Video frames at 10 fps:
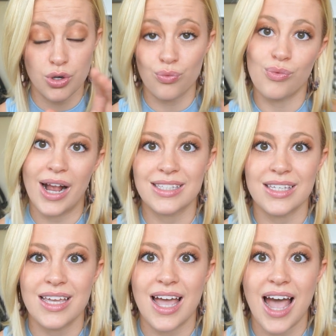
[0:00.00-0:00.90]

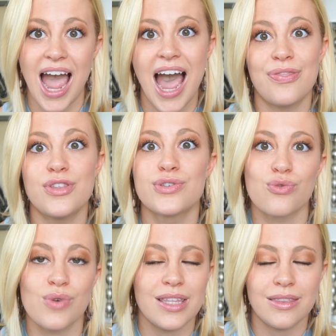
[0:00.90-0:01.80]
directly at the
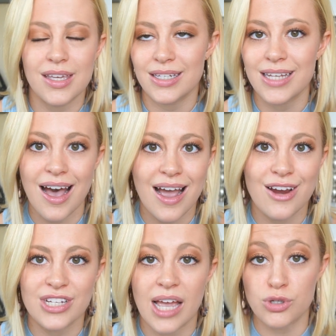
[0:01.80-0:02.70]
screen the
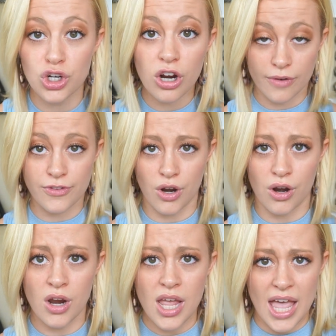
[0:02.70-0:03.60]
entire time. Sure, if
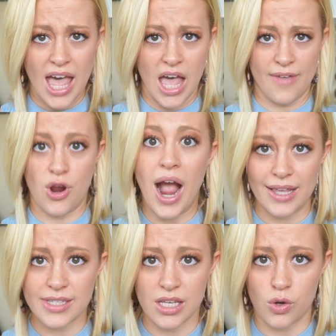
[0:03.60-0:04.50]
you're
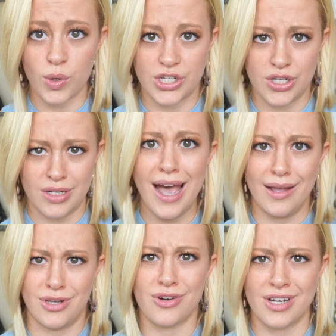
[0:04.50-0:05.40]
asking a question, yeah,
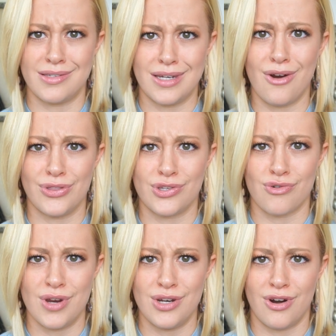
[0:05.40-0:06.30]
you're gonna stare at the
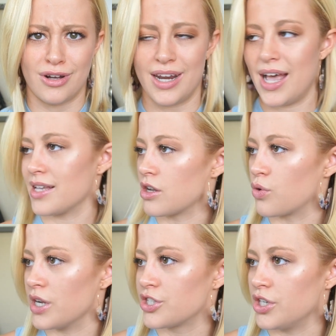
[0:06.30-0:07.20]
screen. You're not gonna ask a
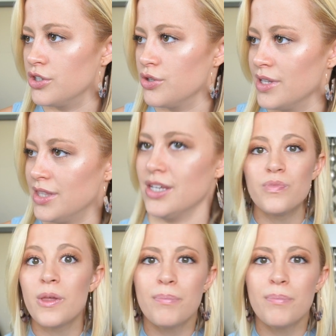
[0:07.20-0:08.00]
question doing this.